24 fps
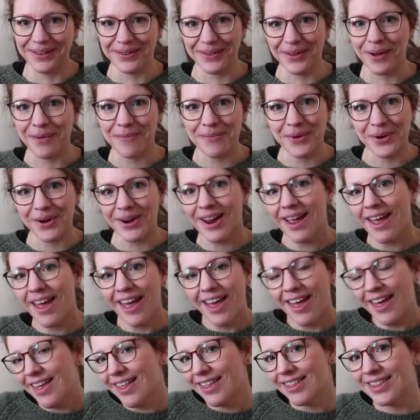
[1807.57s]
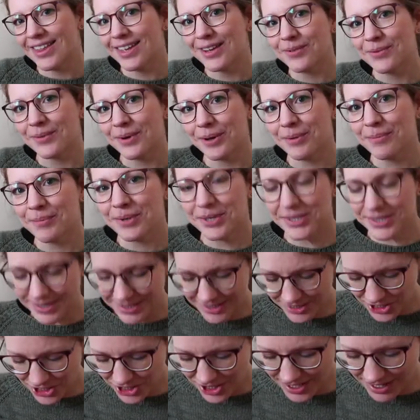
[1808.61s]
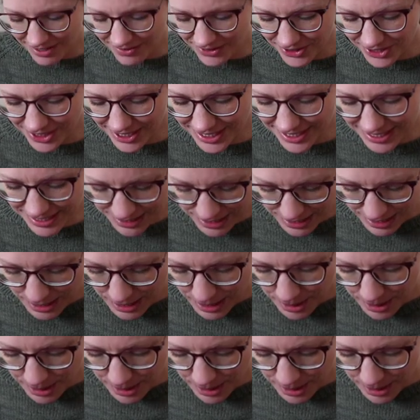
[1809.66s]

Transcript: a lot more than one person should ever need,